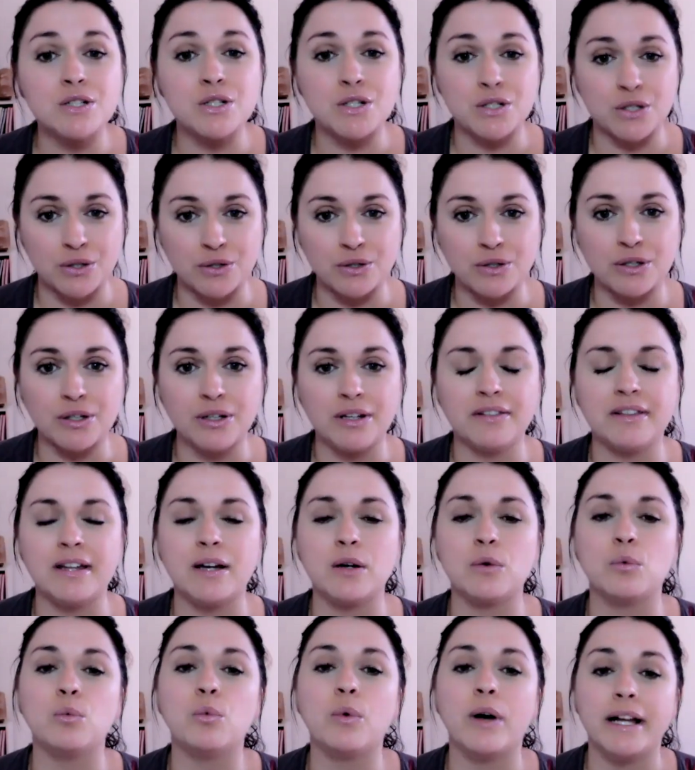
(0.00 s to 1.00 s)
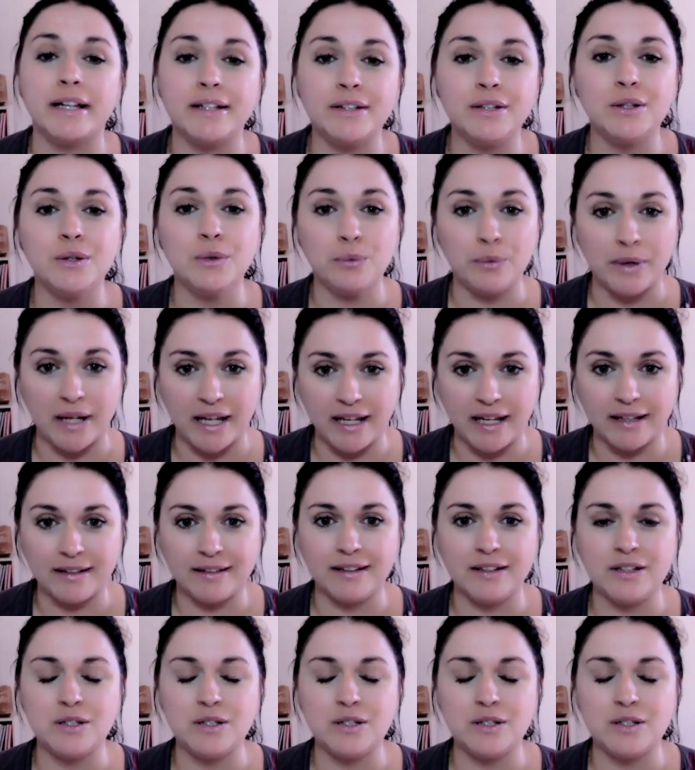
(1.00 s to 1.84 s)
sure that when you wake,